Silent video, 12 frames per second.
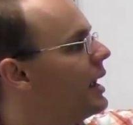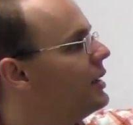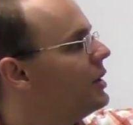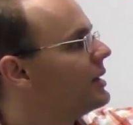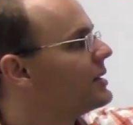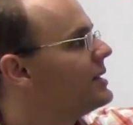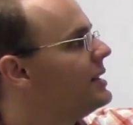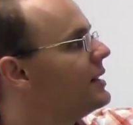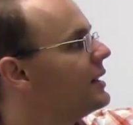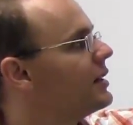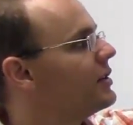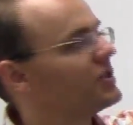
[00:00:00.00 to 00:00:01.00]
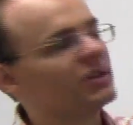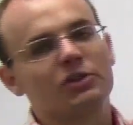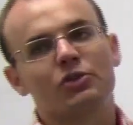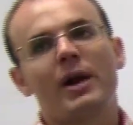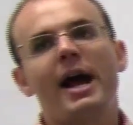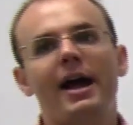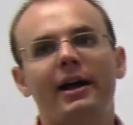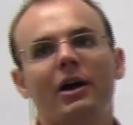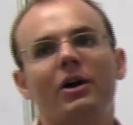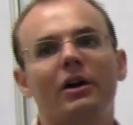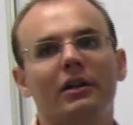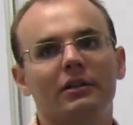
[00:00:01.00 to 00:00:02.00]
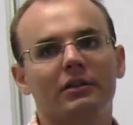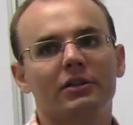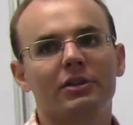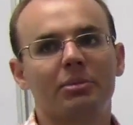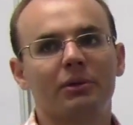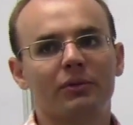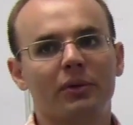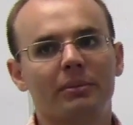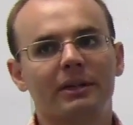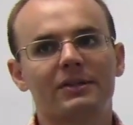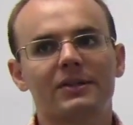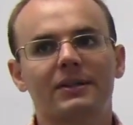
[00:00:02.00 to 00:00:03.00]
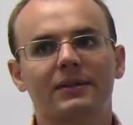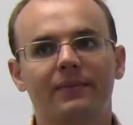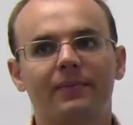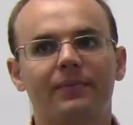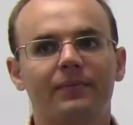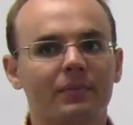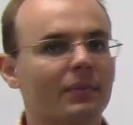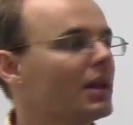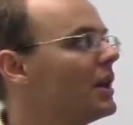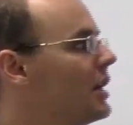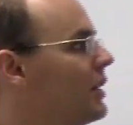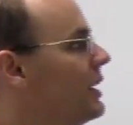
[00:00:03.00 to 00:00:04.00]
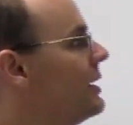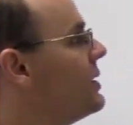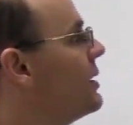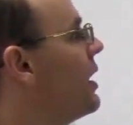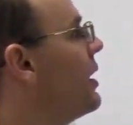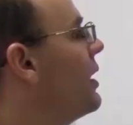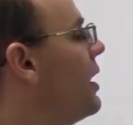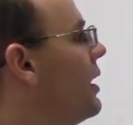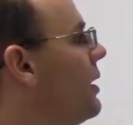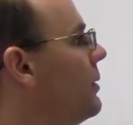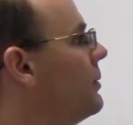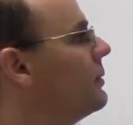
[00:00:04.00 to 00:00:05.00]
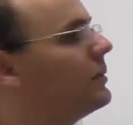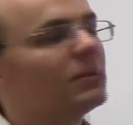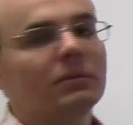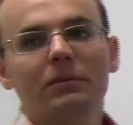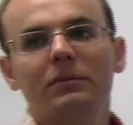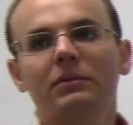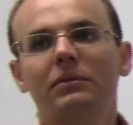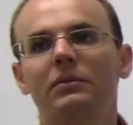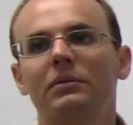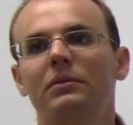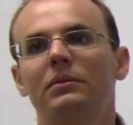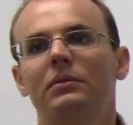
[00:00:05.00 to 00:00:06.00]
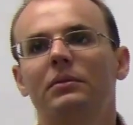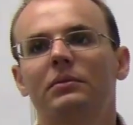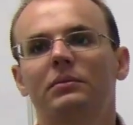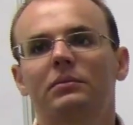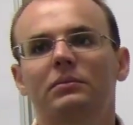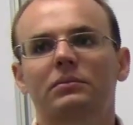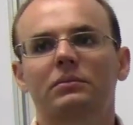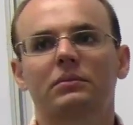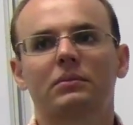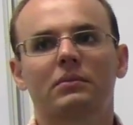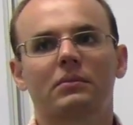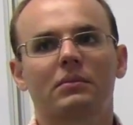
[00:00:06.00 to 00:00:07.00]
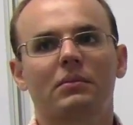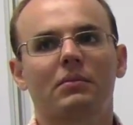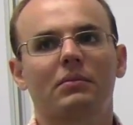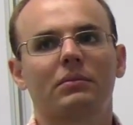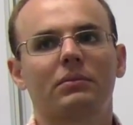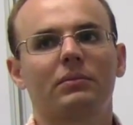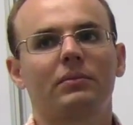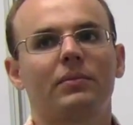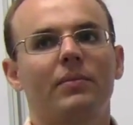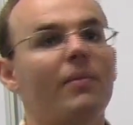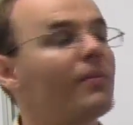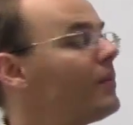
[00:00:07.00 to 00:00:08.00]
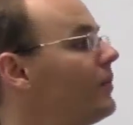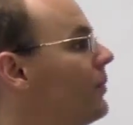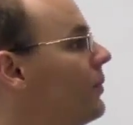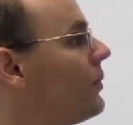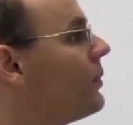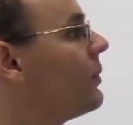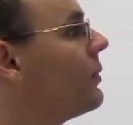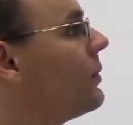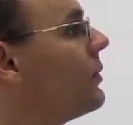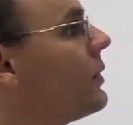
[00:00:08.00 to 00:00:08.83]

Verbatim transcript: and you can see that there's a drag on the performance. Yeah. These, uh, even though like that one twenty-two sixty-two might be the current price at the